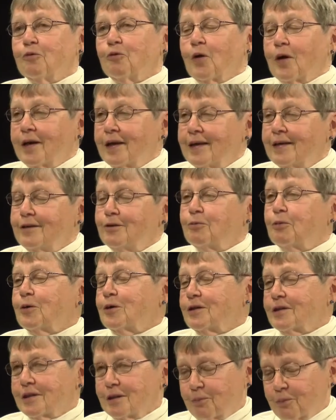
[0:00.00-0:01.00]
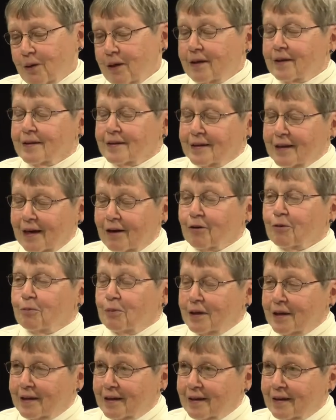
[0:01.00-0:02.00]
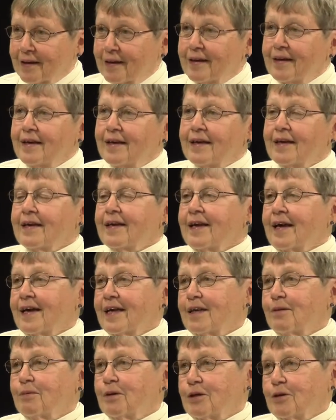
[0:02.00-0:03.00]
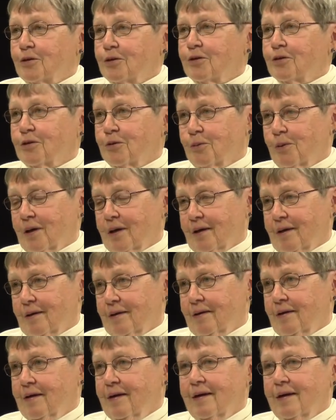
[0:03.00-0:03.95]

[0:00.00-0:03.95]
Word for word: ready to participate in town meeting and had to be turned away,